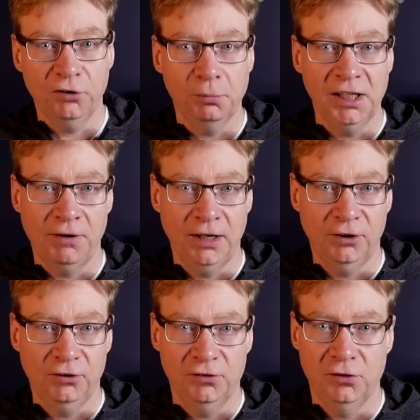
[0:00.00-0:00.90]
possibly
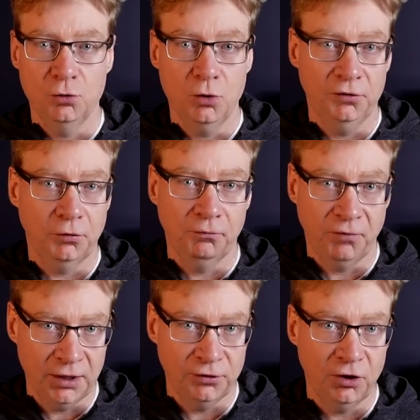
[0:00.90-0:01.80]
around
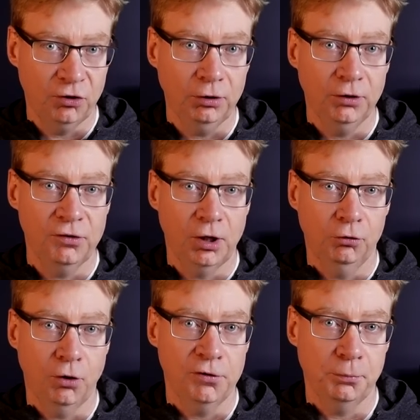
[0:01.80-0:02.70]
$200,000
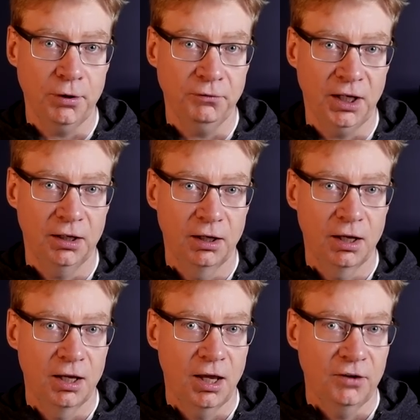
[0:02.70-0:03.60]
gross profit,
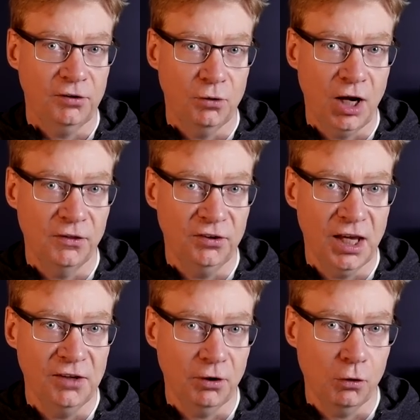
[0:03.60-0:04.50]
so this
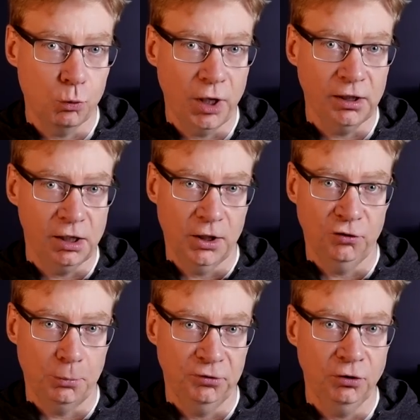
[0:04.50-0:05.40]
is quite a
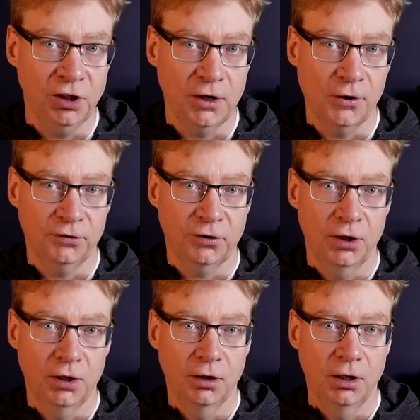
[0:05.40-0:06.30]
large opportunity cost.
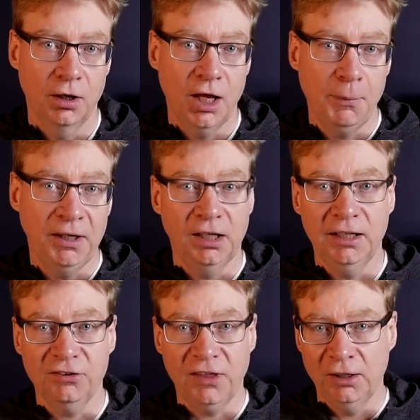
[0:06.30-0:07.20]
I mean,
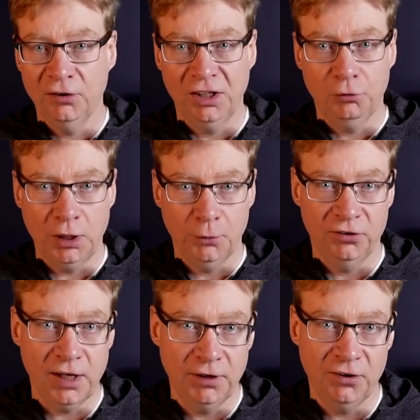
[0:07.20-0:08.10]
unless they're using
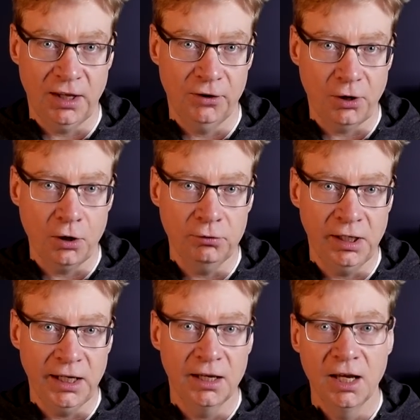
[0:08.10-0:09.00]
2170 cells
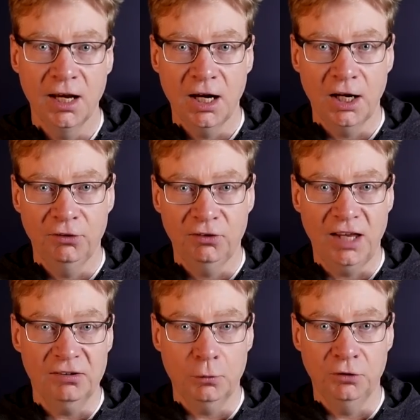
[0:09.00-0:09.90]
only, and
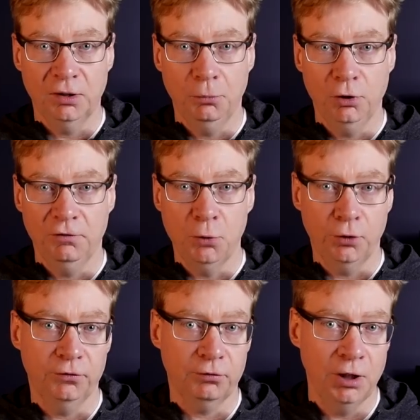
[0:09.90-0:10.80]
Tesla want to move
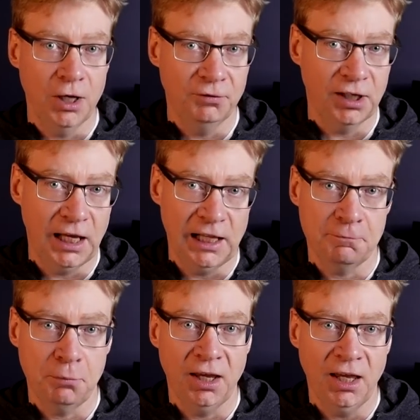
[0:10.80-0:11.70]
Model 3 over to
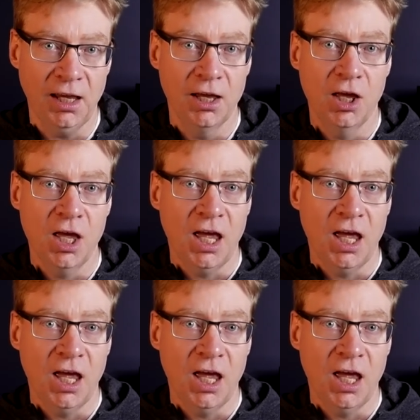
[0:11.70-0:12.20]
LFP,